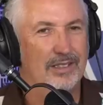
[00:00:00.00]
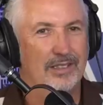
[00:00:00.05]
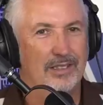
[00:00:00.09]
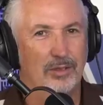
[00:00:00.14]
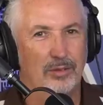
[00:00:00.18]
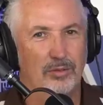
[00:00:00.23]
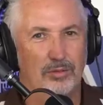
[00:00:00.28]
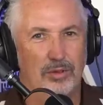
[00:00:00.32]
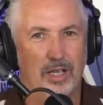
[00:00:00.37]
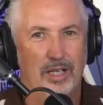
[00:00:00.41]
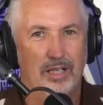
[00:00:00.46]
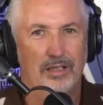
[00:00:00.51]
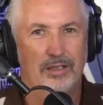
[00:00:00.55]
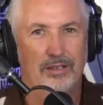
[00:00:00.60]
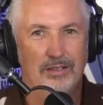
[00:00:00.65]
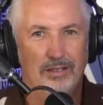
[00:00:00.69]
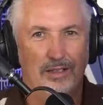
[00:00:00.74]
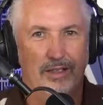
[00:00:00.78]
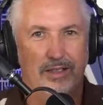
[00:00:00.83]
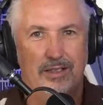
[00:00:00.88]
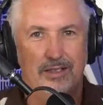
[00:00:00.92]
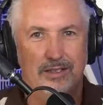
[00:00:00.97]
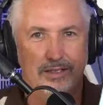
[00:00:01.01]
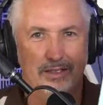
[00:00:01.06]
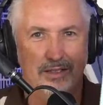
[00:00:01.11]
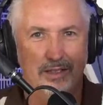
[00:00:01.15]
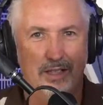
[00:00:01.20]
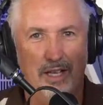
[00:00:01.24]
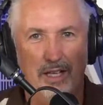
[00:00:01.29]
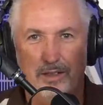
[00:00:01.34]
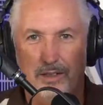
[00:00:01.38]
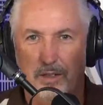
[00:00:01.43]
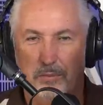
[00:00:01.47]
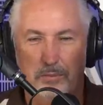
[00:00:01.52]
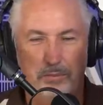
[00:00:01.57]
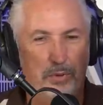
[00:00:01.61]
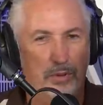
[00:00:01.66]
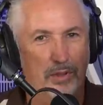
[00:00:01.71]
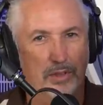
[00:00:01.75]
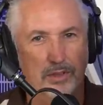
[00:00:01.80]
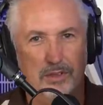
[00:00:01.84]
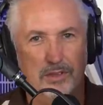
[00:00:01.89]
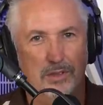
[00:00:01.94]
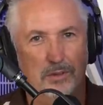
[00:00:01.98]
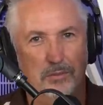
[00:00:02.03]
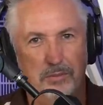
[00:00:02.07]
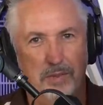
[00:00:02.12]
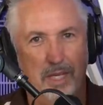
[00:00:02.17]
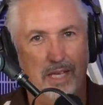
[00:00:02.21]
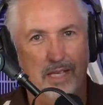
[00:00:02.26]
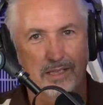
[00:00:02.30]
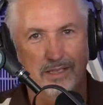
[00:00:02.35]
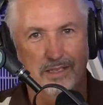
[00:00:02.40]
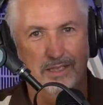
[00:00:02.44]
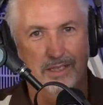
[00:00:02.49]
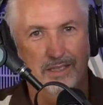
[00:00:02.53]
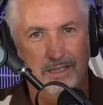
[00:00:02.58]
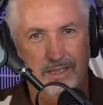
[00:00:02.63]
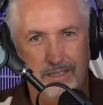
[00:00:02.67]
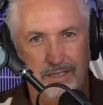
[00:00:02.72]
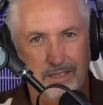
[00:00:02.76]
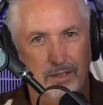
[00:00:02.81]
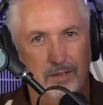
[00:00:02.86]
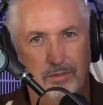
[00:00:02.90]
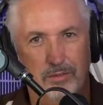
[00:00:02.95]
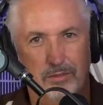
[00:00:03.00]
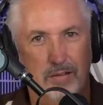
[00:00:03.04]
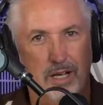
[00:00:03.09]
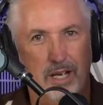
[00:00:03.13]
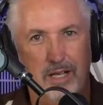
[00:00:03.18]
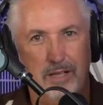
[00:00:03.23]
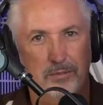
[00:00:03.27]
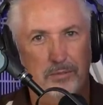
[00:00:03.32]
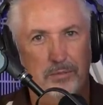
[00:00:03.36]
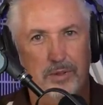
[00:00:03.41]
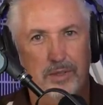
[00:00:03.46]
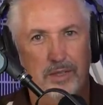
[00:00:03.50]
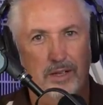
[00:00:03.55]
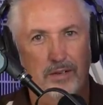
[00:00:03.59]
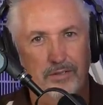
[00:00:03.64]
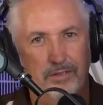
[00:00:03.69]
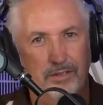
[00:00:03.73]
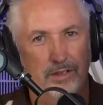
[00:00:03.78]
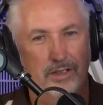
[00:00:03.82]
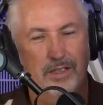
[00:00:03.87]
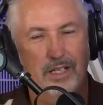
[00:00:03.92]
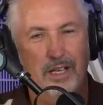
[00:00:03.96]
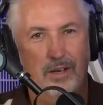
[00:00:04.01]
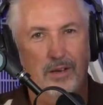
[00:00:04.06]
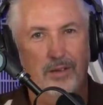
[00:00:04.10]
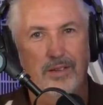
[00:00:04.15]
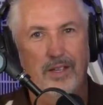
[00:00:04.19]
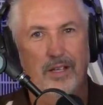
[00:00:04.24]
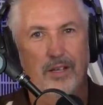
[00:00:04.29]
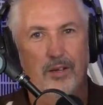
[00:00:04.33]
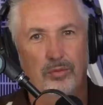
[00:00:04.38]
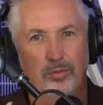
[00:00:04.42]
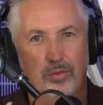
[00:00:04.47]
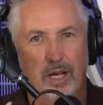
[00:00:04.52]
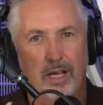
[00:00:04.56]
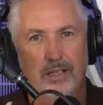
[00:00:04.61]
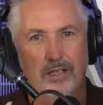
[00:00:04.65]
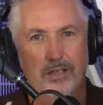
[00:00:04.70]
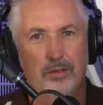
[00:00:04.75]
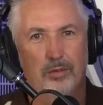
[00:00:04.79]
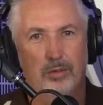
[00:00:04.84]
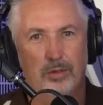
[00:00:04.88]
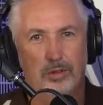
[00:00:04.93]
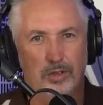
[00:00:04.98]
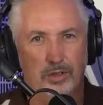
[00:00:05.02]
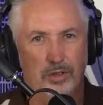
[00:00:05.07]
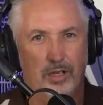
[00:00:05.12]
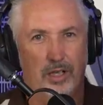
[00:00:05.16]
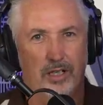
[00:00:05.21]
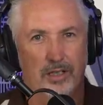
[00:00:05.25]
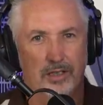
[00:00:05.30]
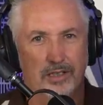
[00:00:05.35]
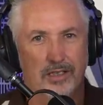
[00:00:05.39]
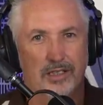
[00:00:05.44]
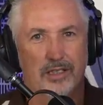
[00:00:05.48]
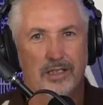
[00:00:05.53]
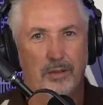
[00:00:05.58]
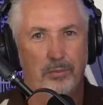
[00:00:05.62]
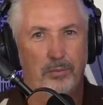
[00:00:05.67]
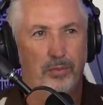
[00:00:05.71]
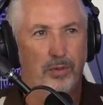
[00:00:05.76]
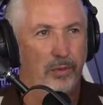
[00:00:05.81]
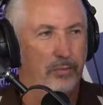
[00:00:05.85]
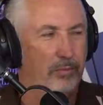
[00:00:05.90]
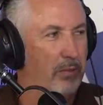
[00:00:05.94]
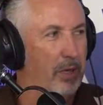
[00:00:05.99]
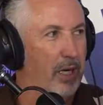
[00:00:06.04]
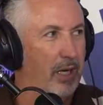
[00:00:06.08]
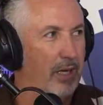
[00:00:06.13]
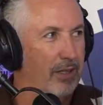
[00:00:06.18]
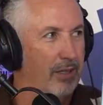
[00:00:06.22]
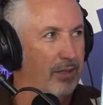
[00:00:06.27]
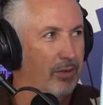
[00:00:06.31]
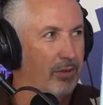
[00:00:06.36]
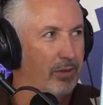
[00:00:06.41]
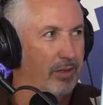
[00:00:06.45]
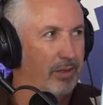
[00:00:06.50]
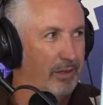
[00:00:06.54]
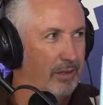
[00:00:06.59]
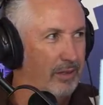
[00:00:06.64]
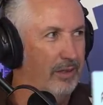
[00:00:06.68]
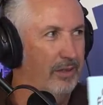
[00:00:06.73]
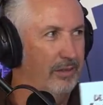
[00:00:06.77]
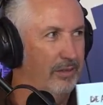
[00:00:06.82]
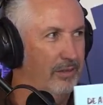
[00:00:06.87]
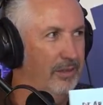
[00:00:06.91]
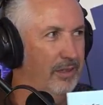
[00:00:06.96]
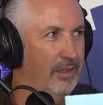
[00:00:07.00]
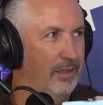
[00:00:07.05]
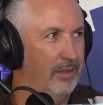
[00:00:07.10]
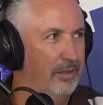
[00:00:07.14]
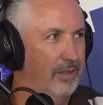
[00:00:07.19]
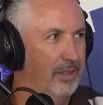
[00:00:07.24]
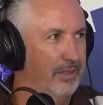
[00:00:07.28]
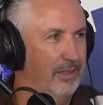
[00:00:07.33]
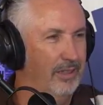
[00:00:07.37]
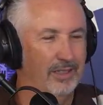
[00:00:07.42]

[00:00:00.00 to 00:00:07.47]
is a writer, ladies and gentlemen. And the book's amazing. He can write, but every now and then a writer will try and slip one by you. And, you know, let's